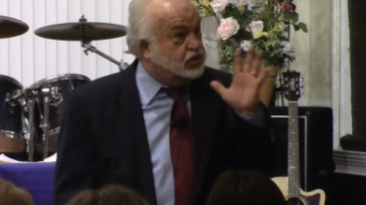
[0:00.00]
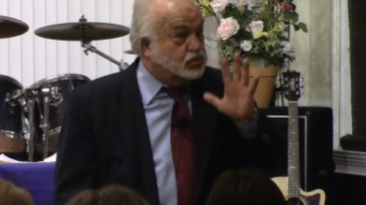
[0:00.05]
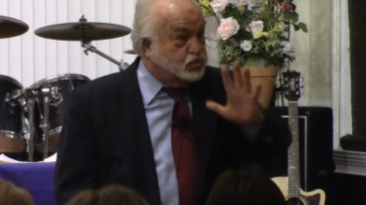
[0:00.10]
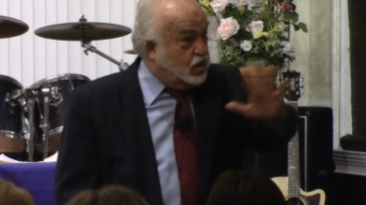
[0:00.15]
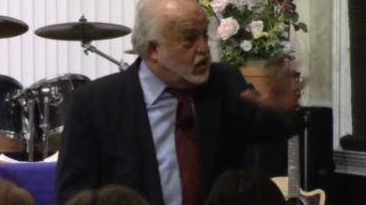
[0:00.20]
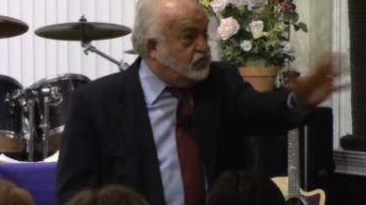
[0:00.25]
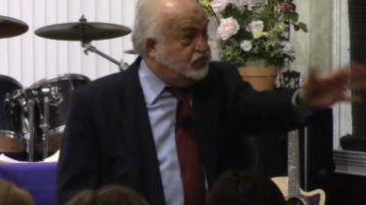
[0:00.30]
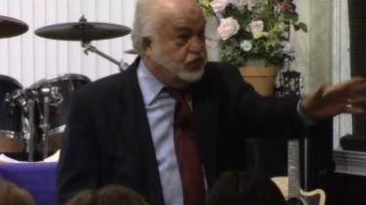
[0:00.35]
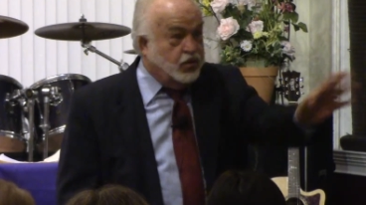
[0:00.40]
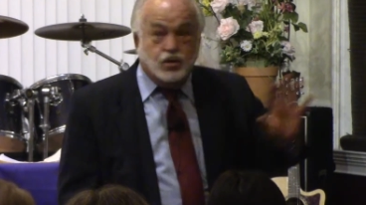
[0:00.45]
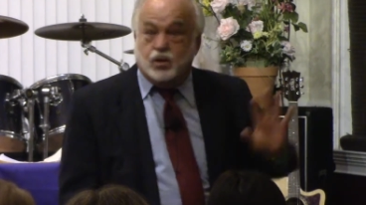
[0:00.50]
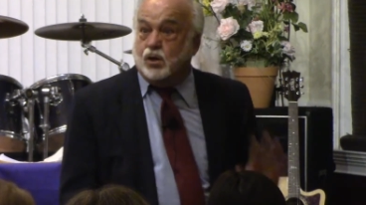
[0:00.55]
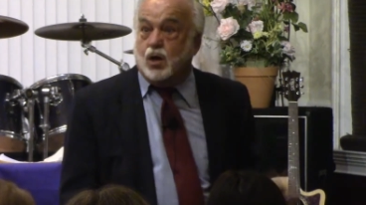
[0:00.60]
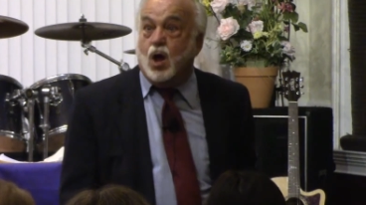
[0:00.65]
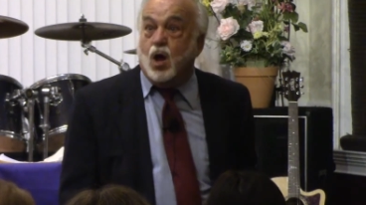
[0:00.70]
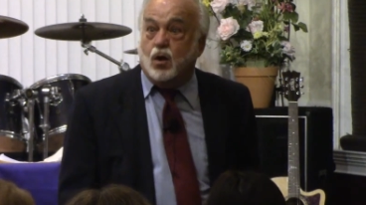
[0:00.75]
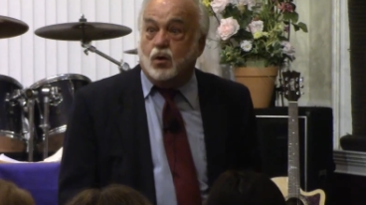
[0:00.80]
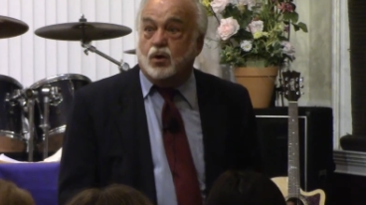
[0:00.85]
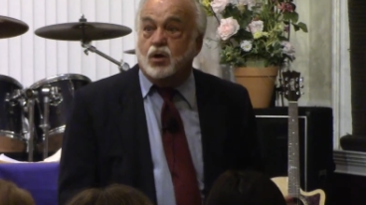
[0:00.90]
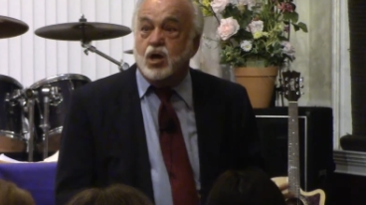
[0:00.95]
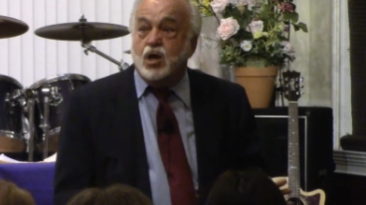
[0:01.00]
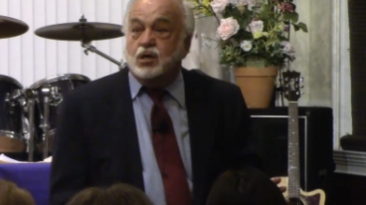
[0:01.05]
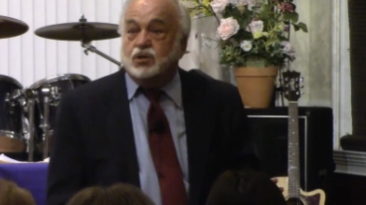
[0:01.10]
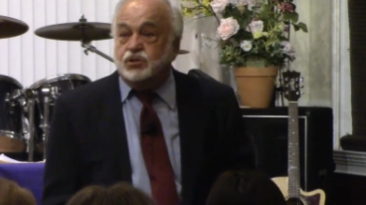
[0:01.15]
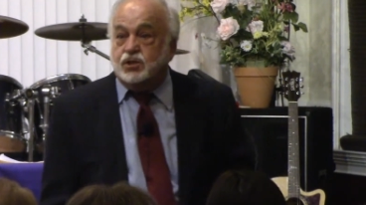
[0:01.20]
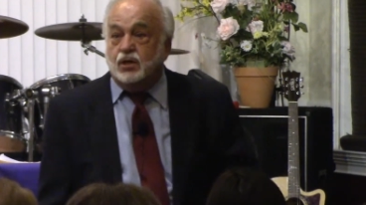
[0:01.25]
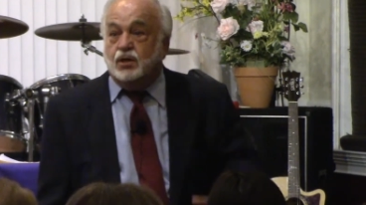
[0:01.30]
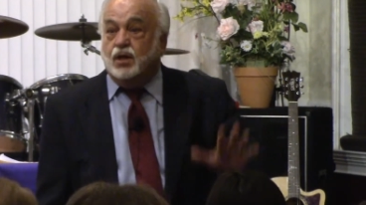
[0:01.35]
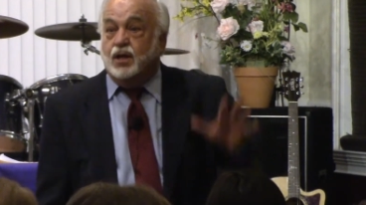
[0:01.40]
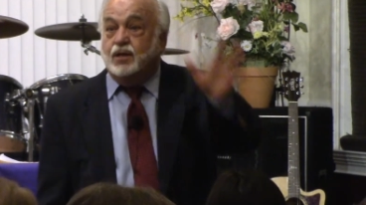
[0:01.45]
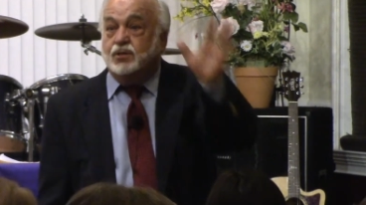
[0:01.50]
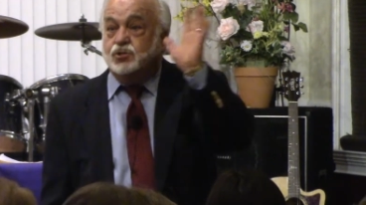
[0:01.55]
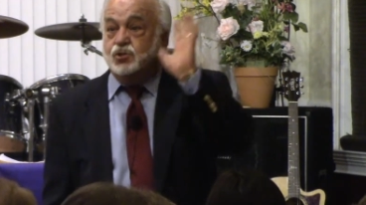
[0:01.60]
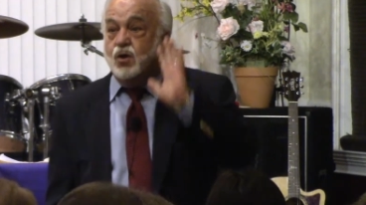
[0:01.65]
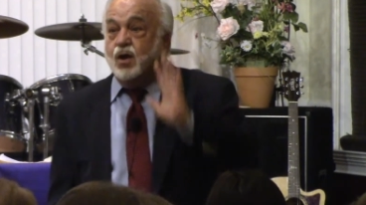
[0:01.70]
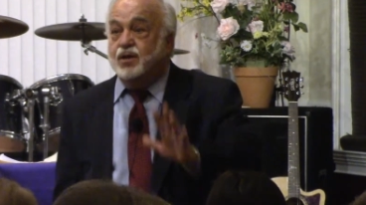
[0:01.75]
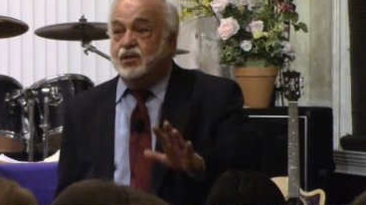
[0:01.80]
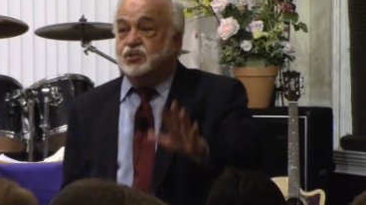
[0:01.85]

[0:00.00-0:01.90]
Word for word: She's waiting for me to call her. She's like, it.